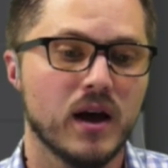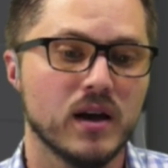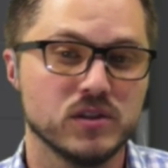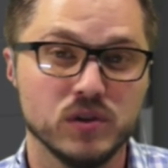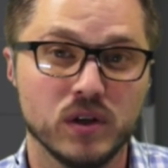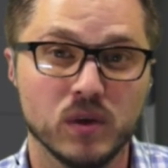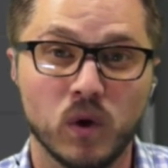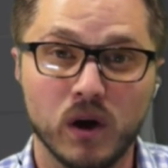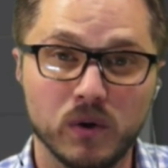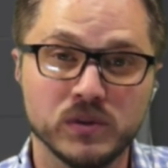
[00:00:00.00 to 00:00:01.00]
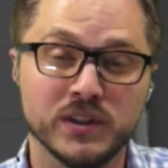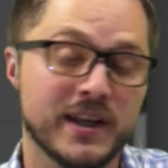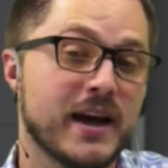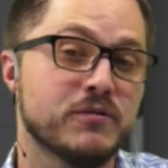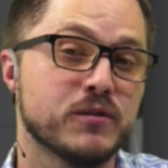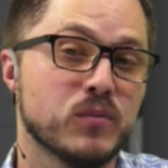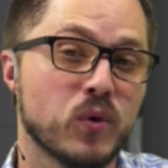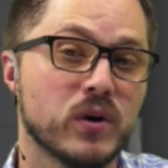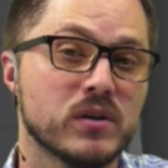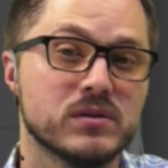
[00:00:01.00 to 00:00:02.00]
So you can go to that for more,